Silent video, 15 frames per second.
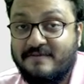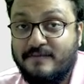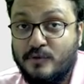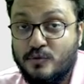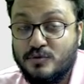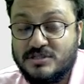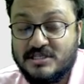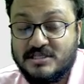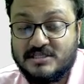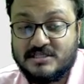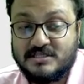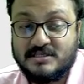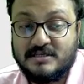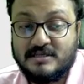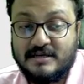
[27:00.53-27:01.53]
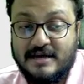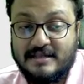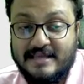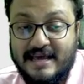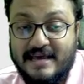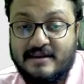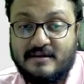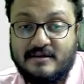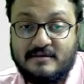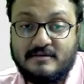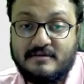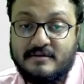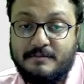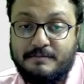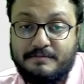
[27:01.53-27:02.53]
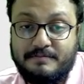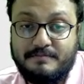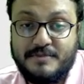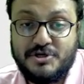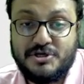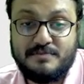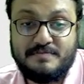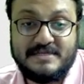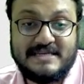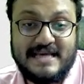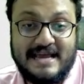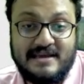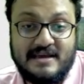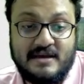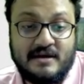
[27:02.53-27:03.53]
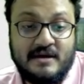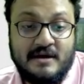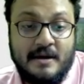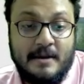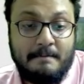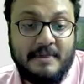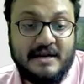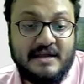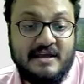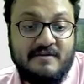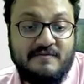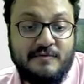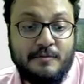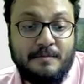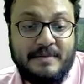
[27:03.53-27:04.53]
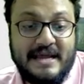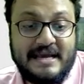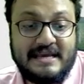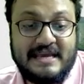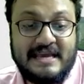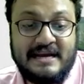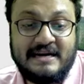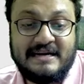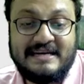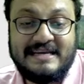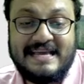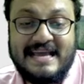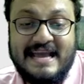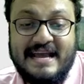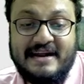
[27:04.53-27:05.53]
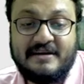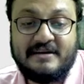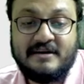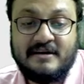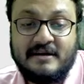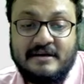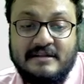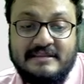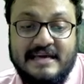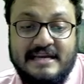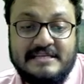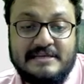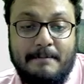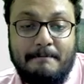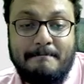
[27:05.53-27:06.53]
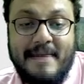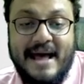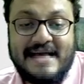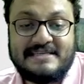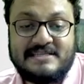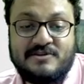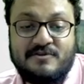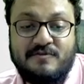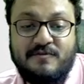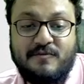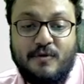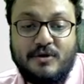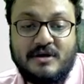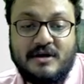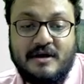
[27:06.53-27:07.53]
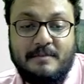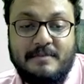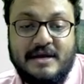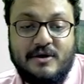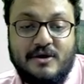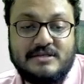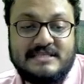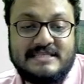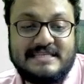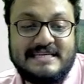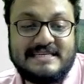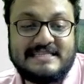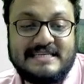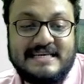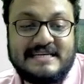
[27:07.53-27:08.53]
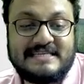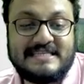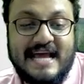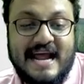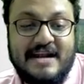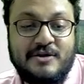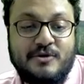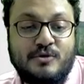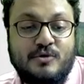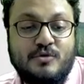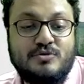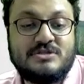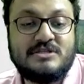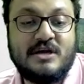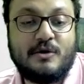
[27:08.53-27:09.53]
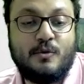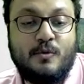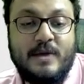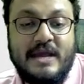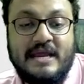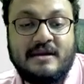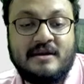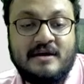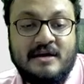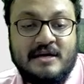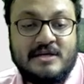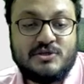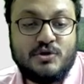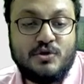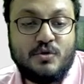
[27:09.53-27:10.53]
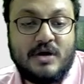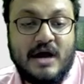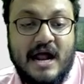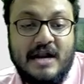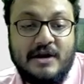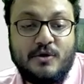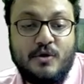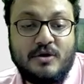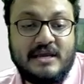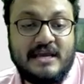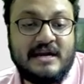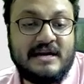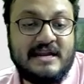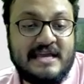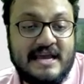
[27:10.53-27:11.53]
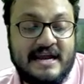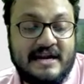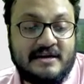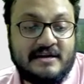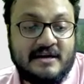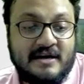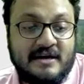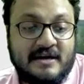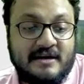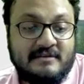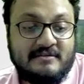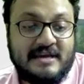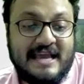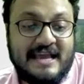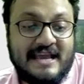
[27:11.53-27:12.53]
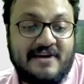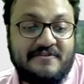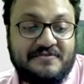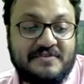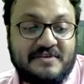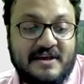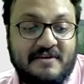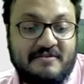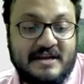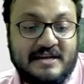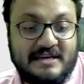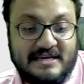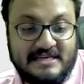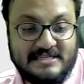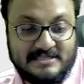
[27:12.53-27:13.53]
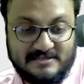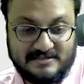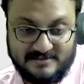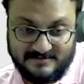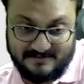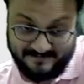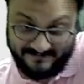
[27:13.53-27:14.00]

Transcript: loses there. The bishop is hanging. But if you play king d8, there is a massive fork coming on c6 and you lose the queen. So you can't go king d8. King f7 is